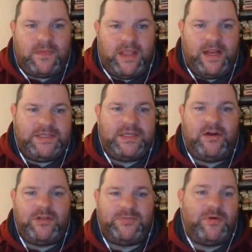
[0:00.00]
NS
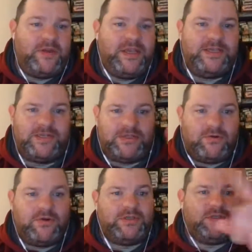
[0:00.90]
Harrisburg East, of
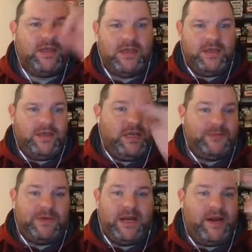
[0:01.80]
course, is
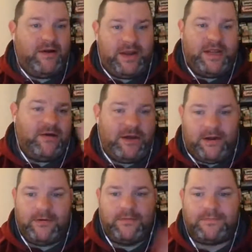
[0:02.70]
my area down
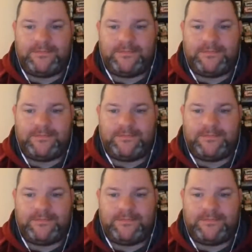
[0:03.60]
here.